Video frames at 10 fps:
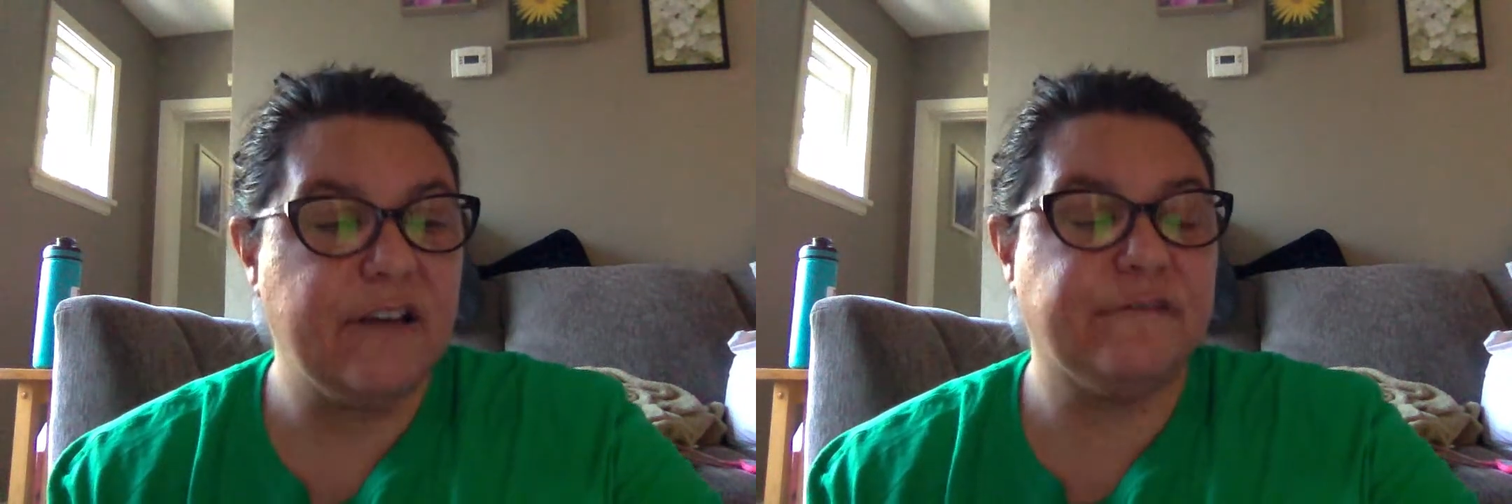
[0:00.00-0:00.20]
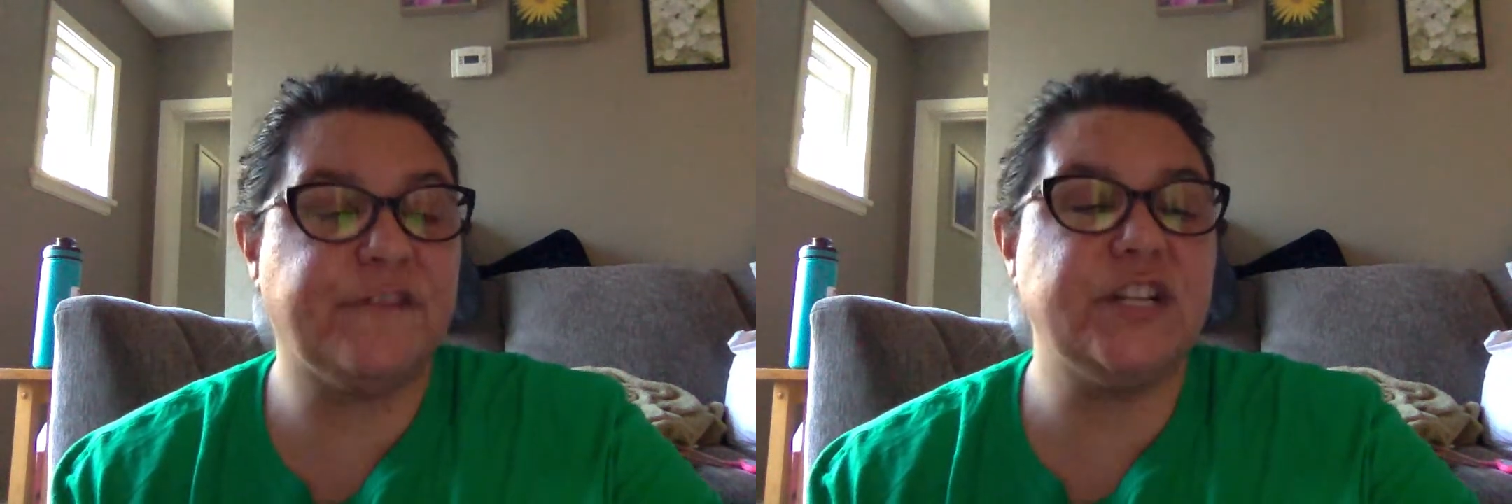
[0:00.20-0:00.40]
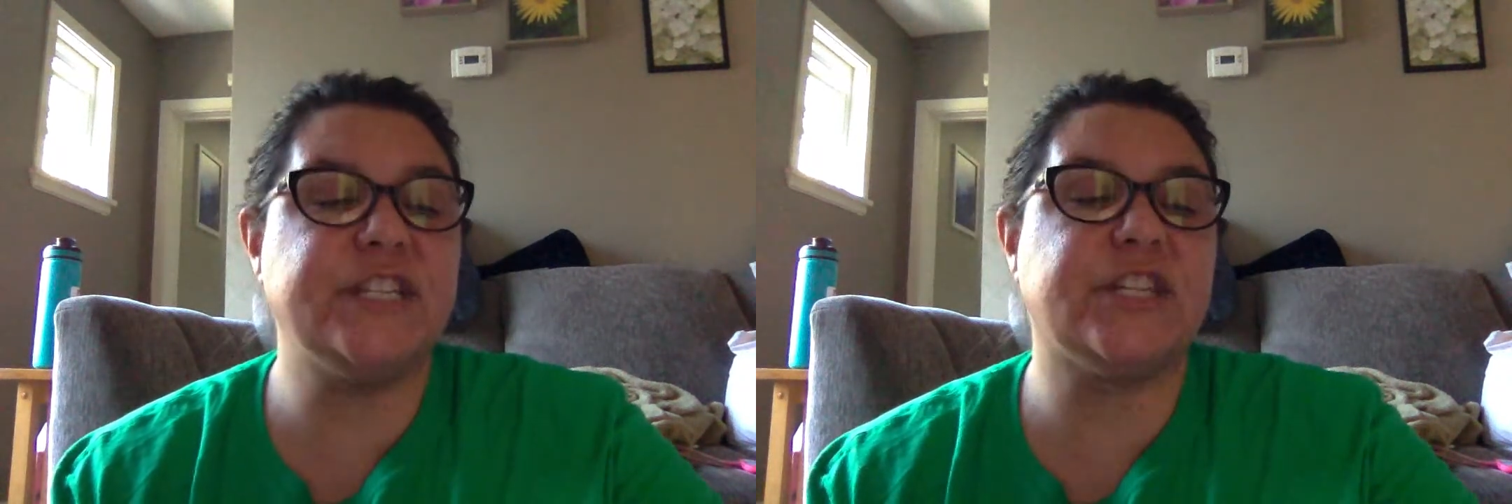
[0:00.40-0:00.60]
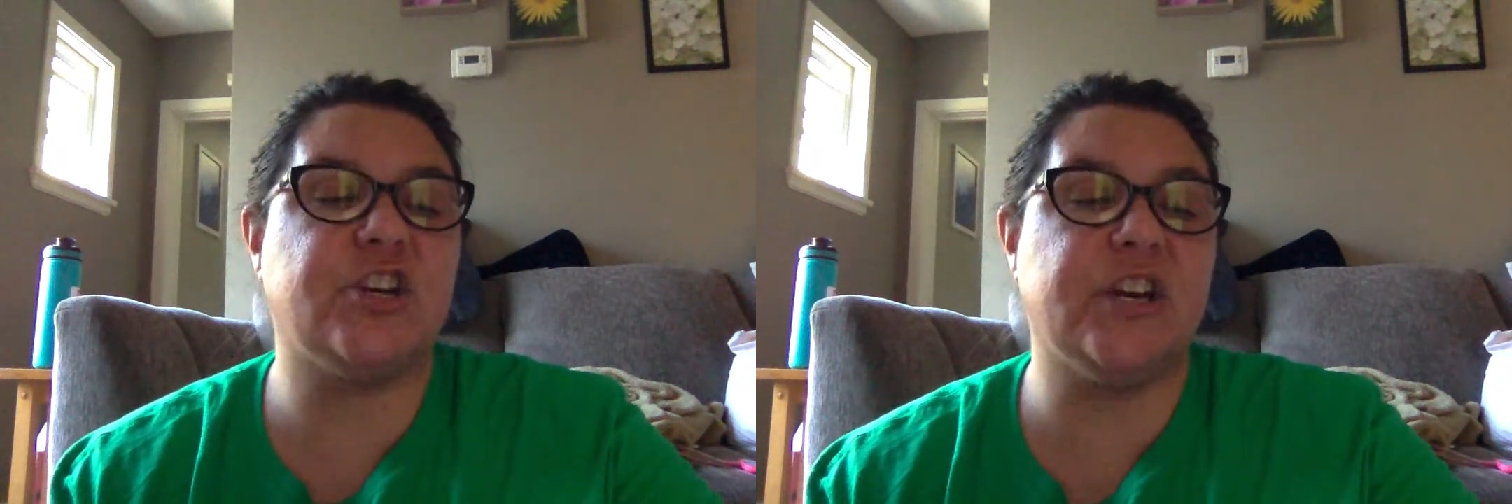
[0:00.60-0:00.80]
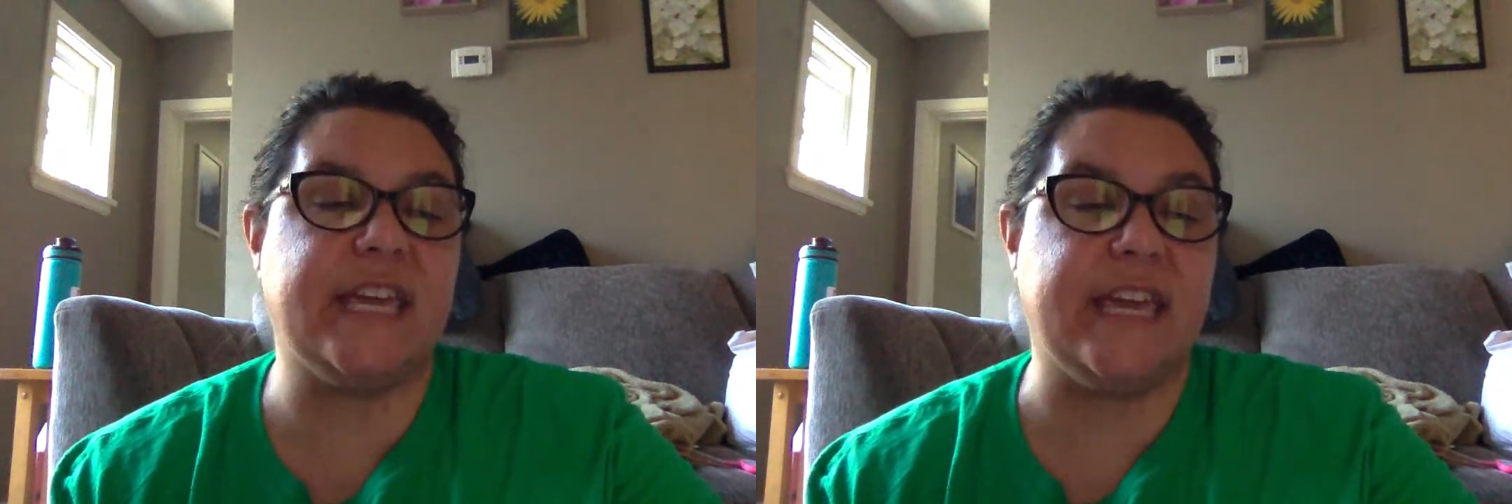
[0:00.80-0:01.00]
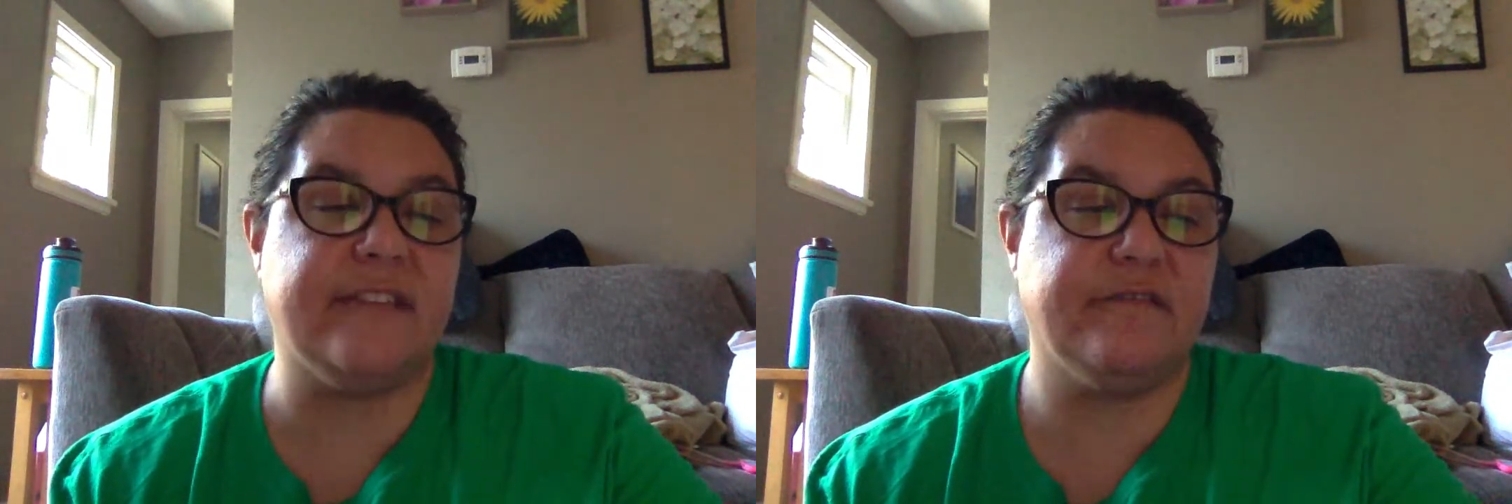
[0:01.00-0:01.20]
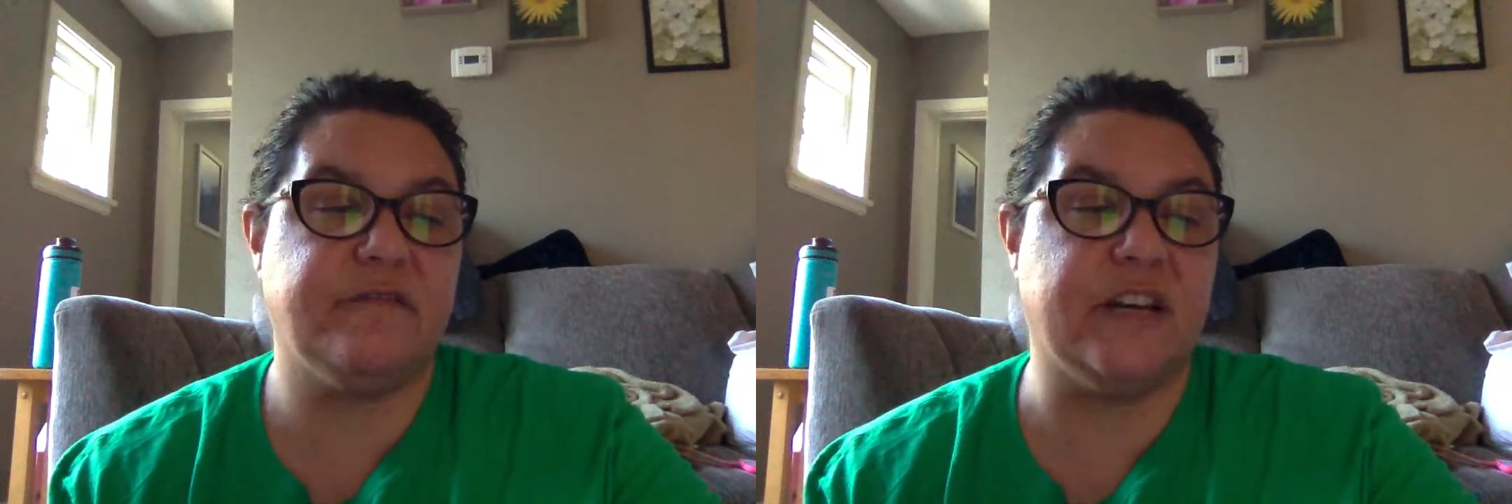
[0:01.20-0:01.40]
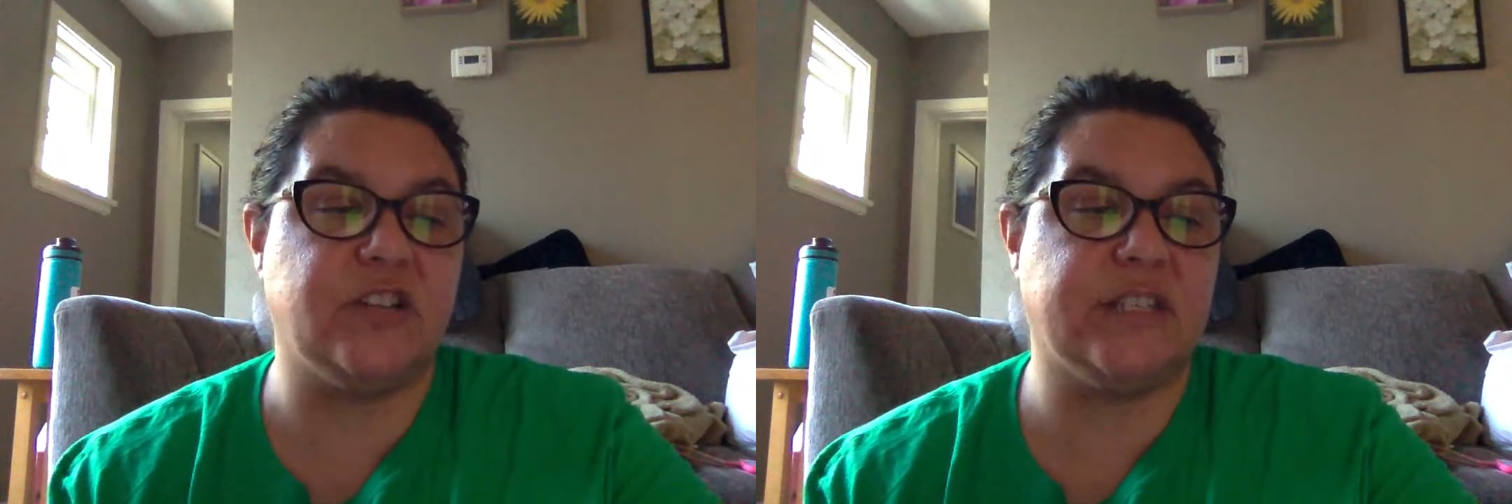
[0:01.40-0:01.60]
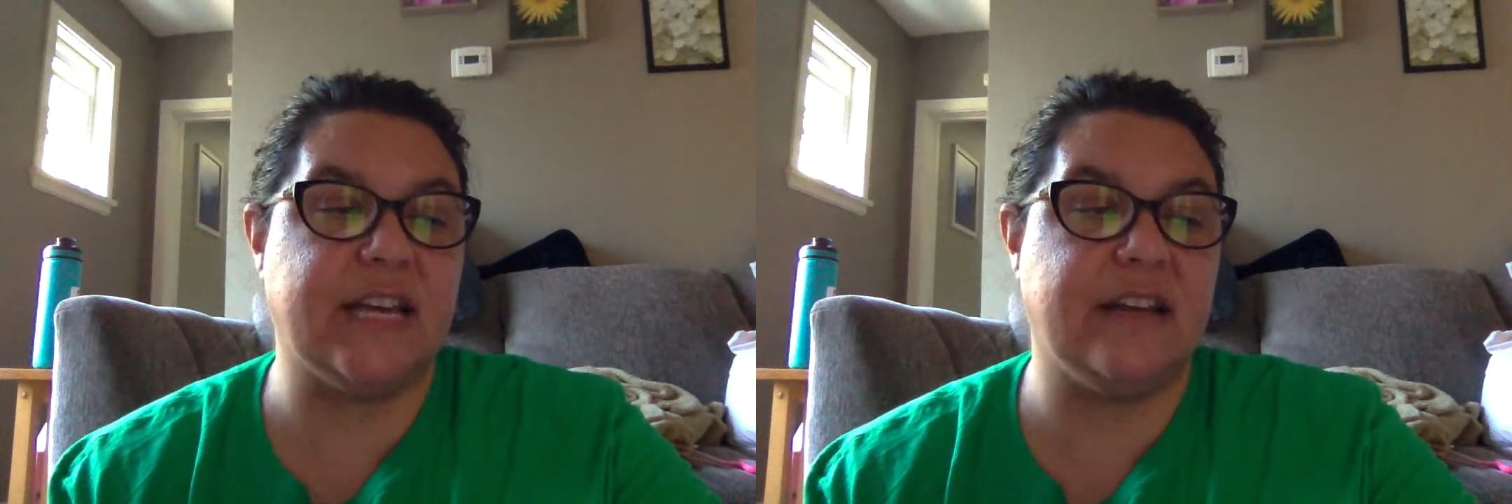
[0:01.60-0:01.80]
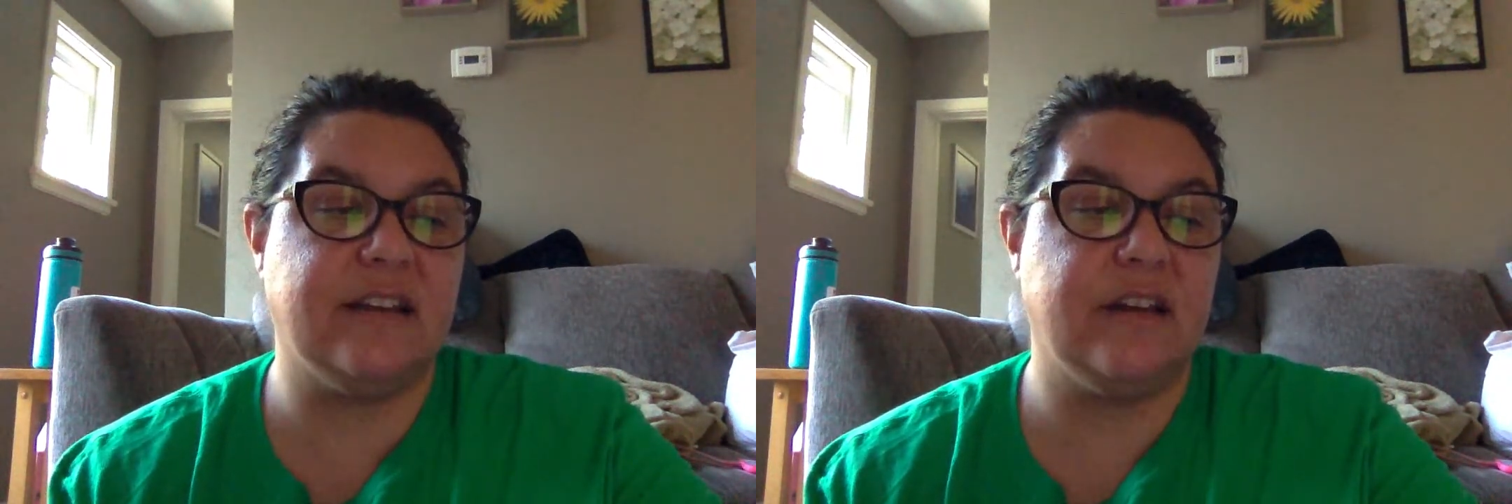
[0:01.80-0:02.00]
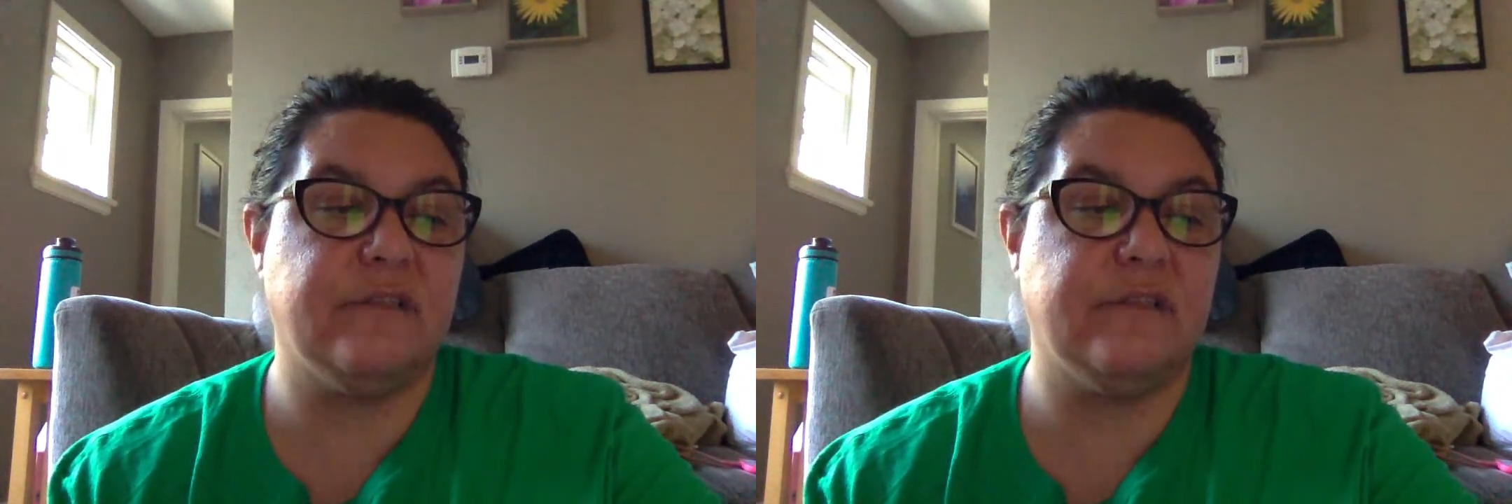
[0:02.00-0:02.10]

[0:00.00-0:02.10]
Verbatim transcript: First cookie, Fudge said.